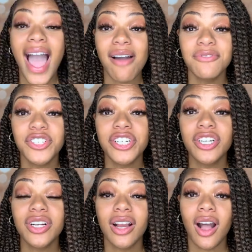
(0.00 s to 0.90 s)

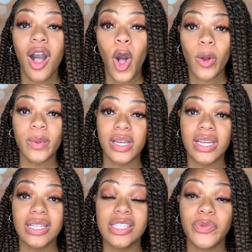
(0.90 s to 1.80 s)
After
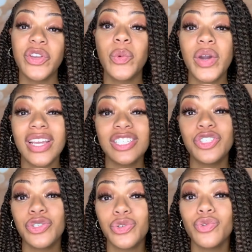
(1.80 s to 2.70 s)
HomeGoods, we went
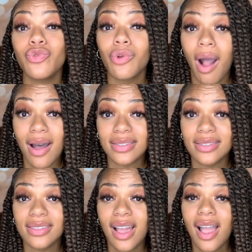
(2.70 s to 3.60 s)
to Ross.